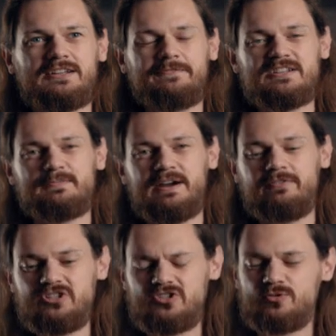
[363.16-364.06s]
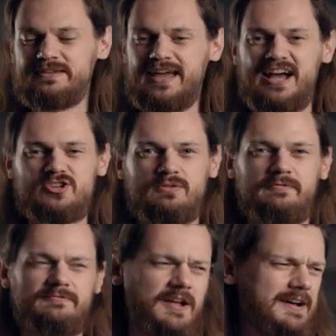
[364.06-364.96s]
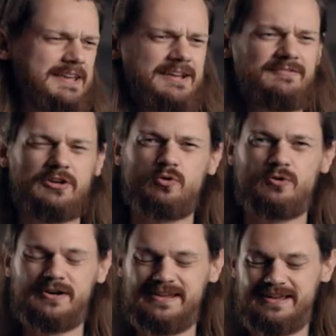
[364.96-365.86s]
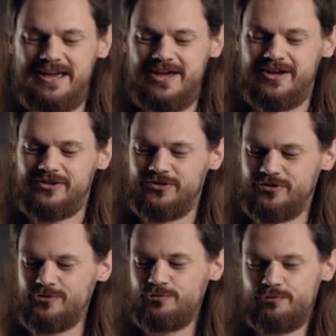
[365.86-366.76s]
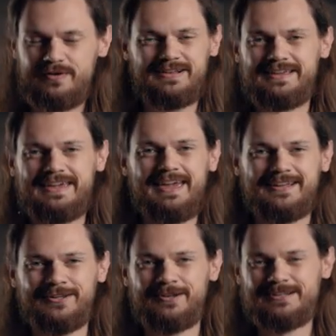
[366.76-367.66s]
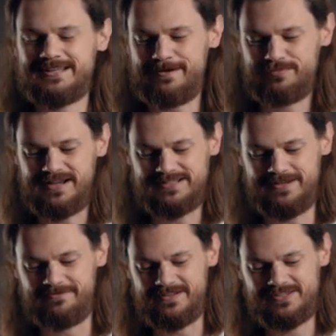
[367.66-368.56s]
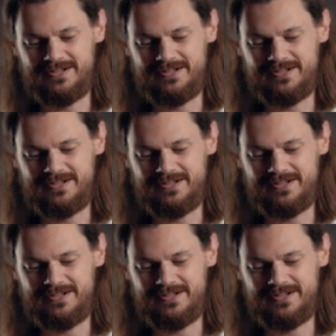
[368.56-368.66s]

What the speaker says: difference, but if you're just doing casual vlogging, recording, you really can't notice that price difference.